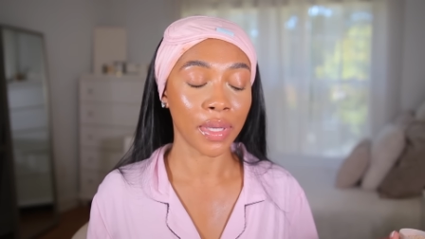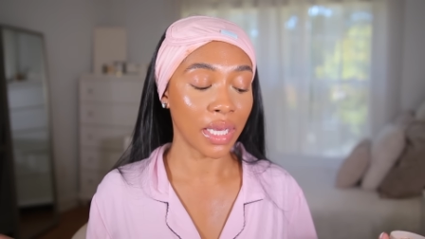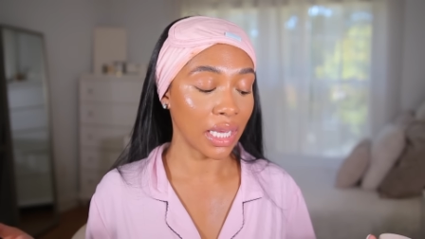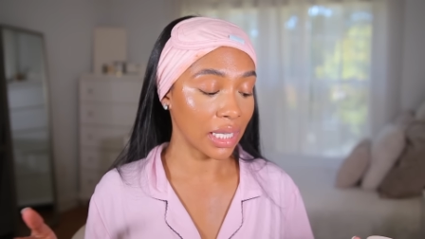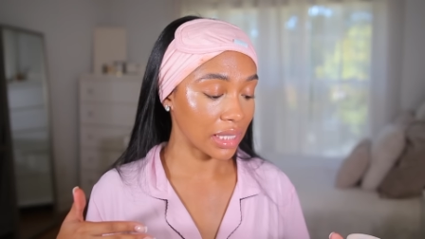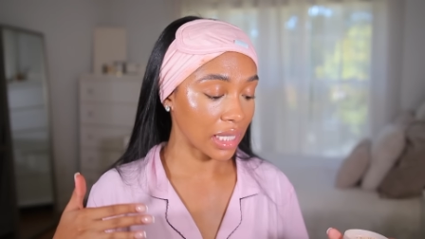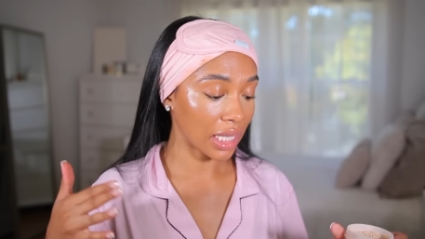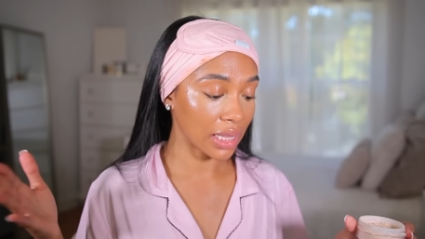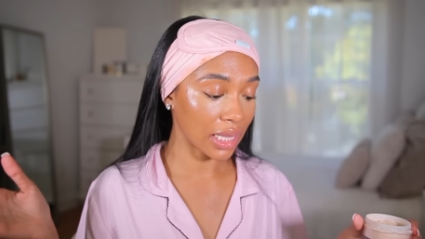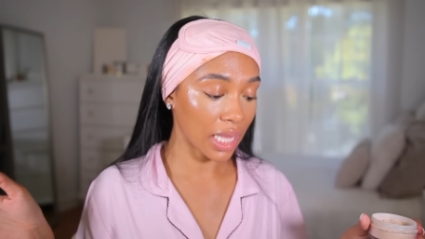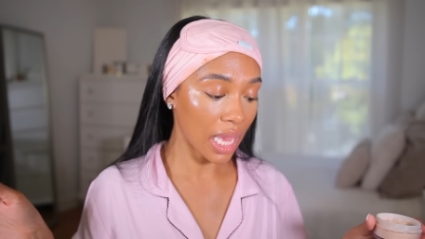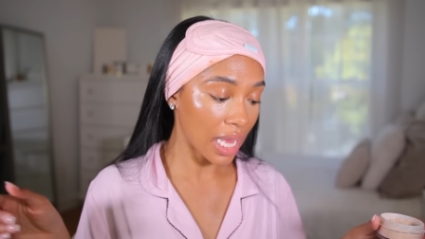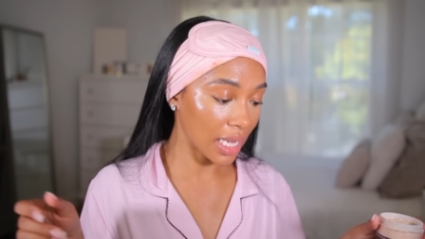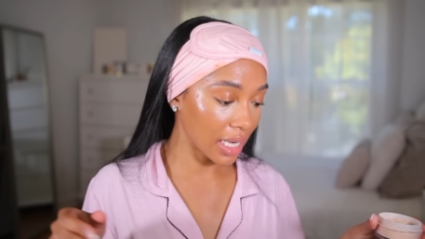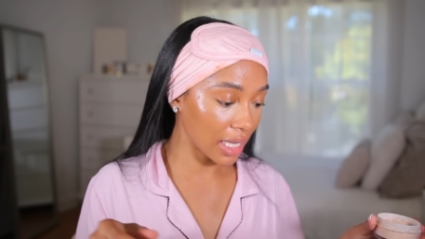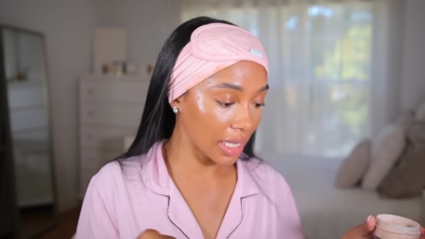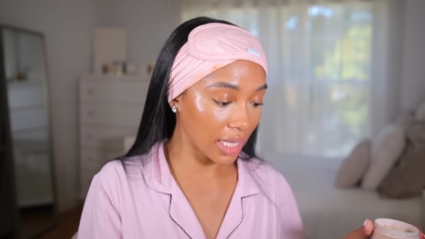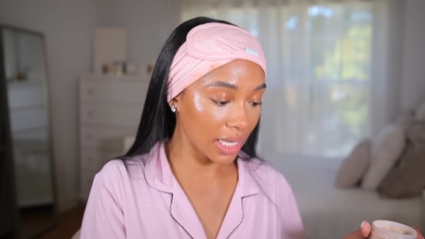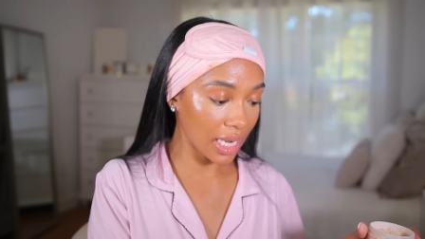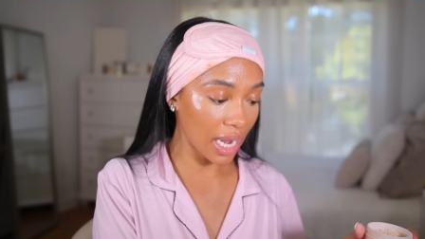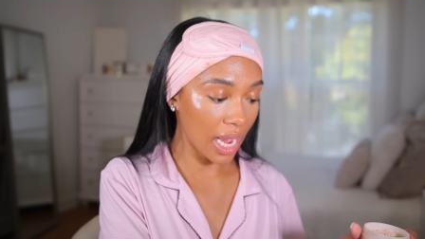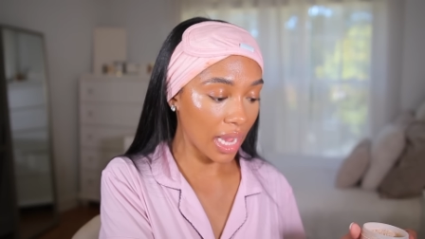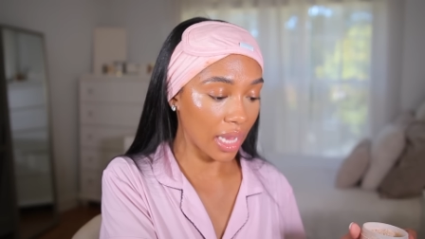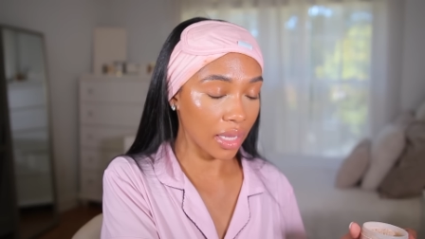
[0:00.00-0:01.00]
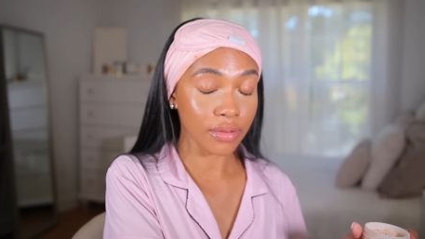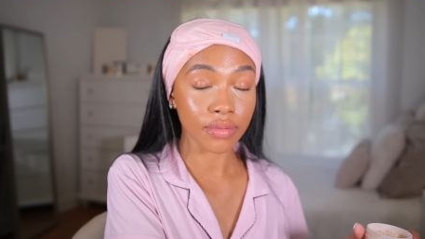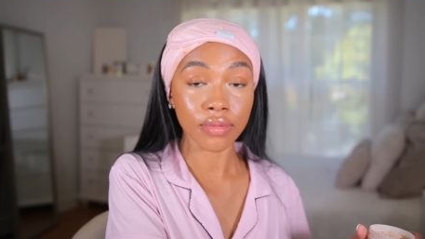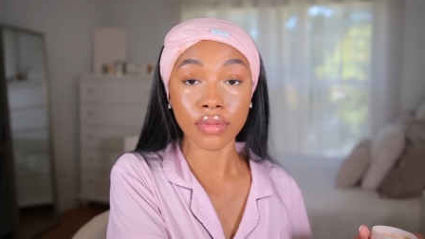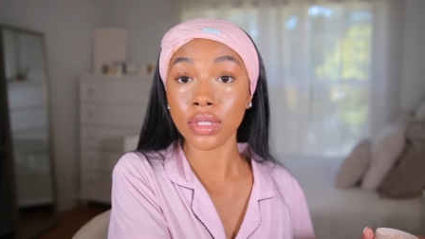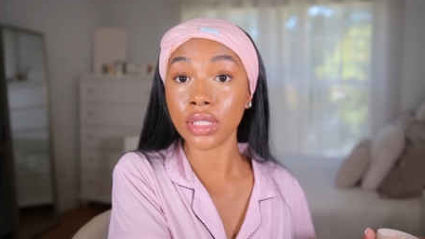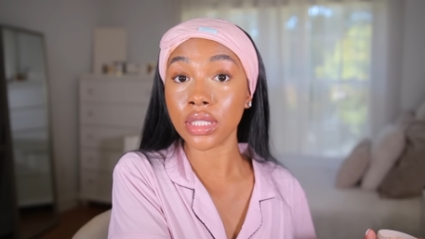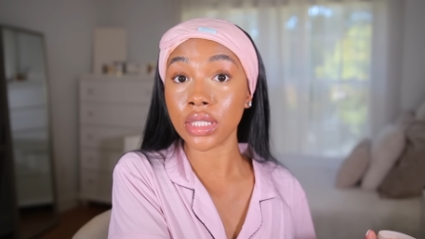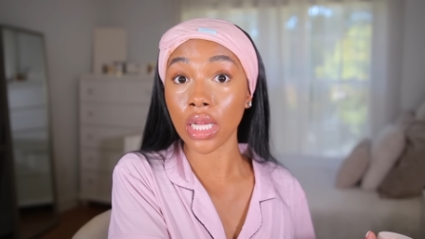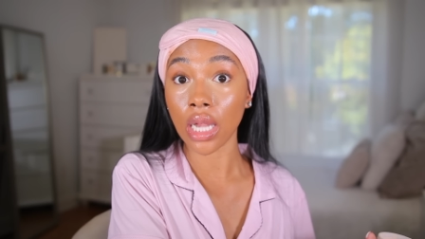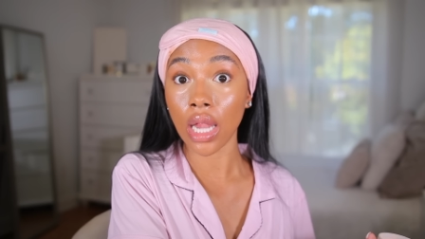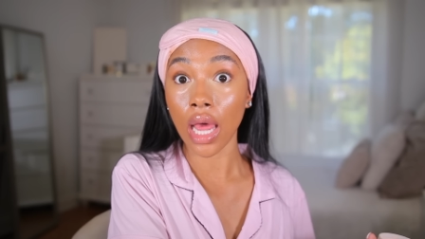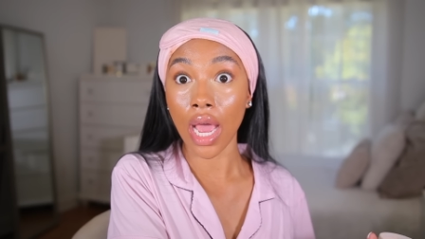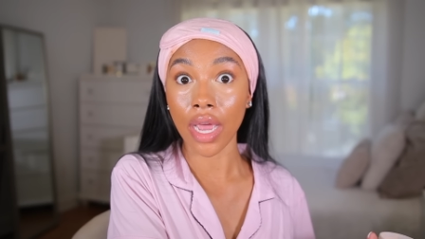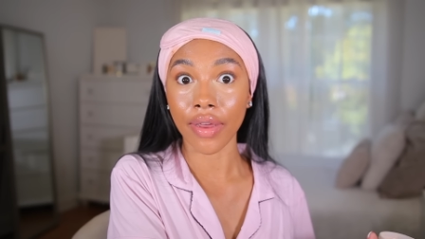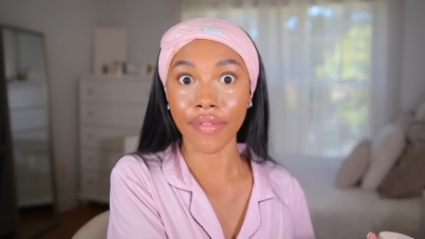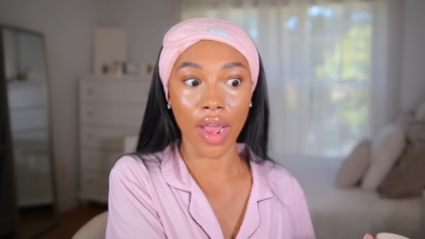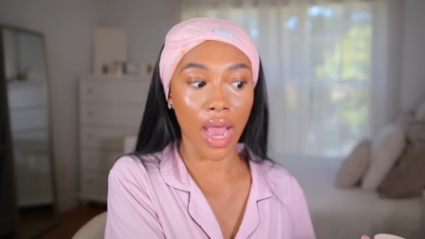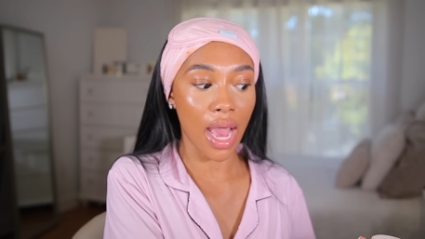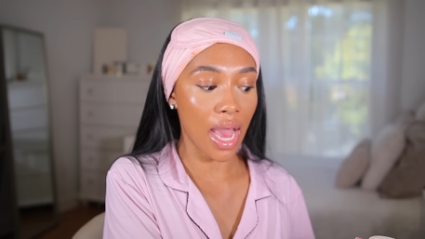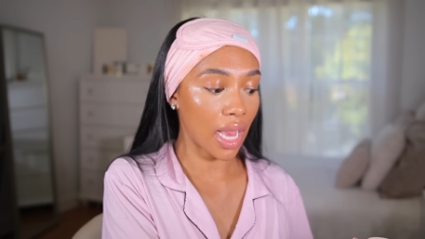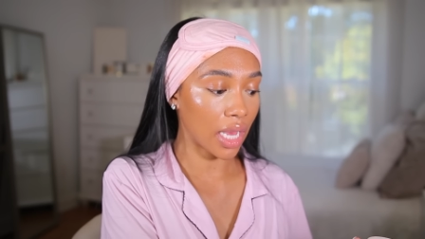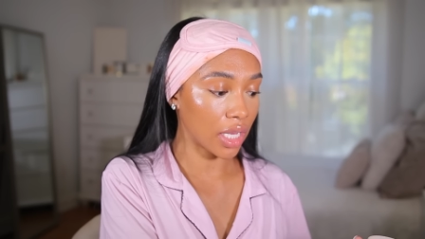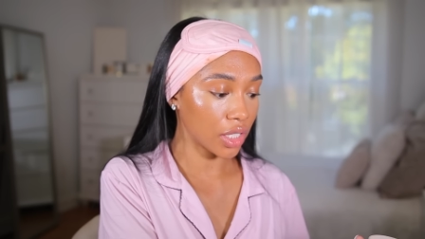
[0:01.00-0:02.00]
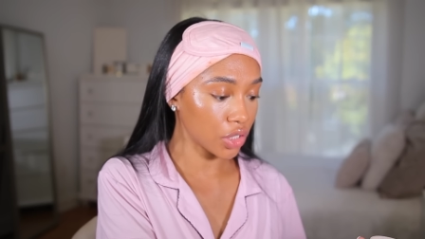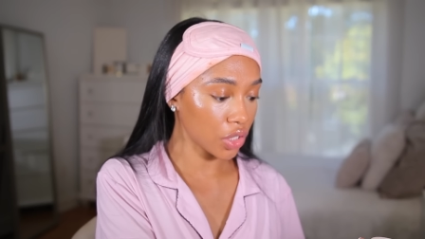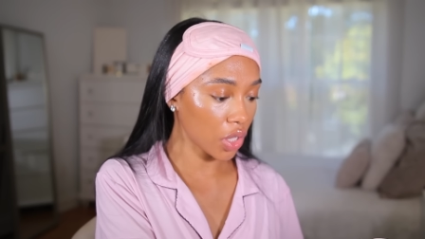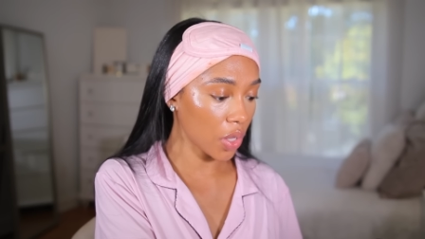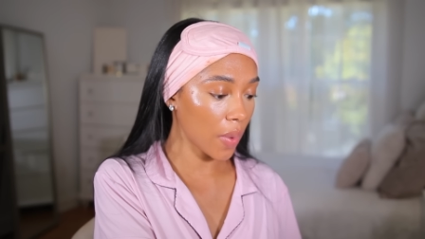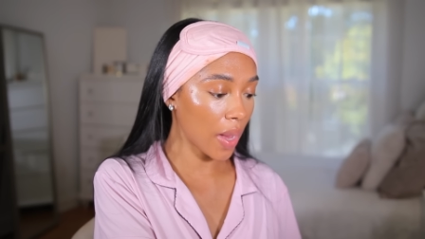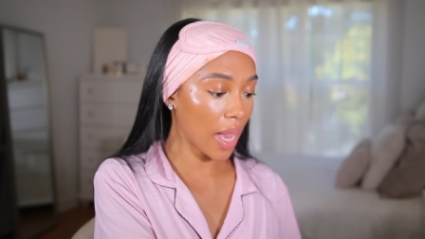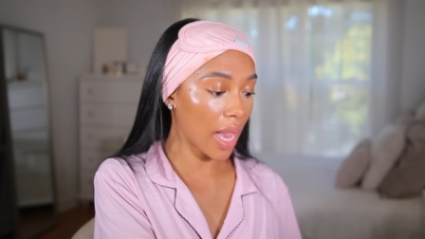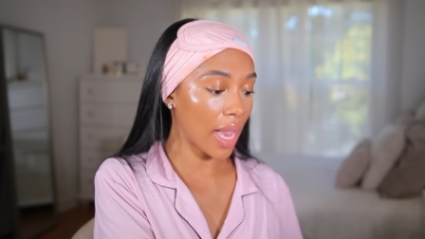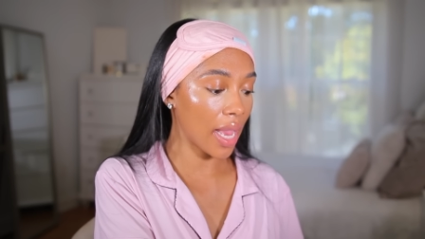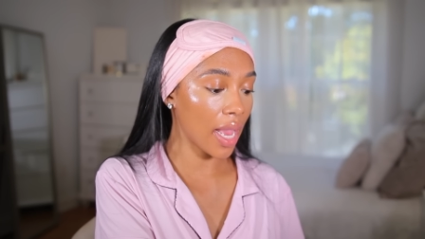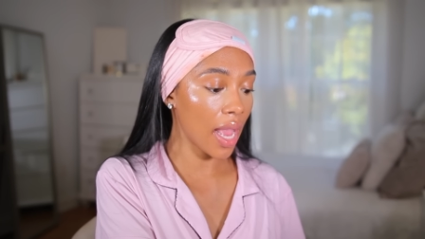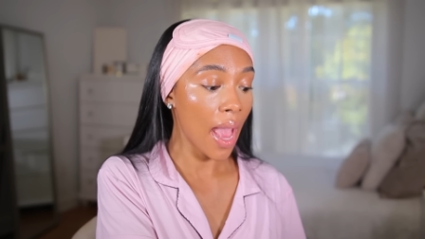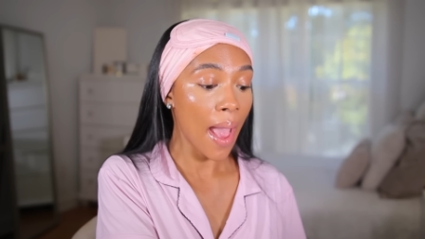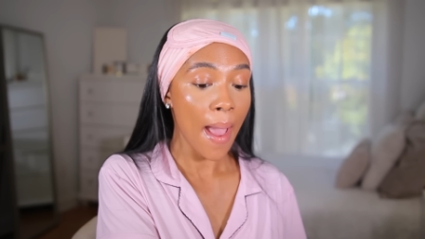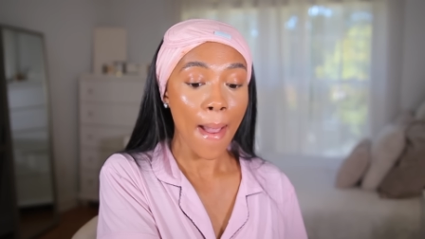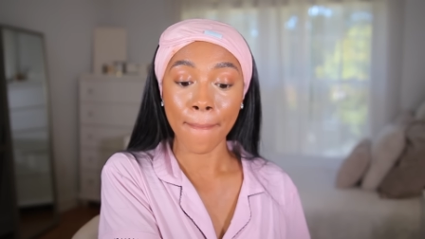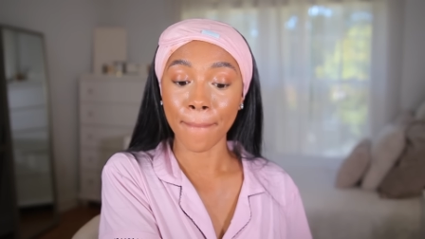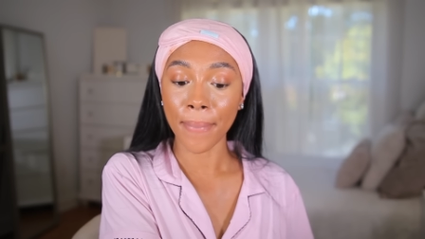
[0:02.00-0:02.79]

Because at the end of the day, still I rise, okay?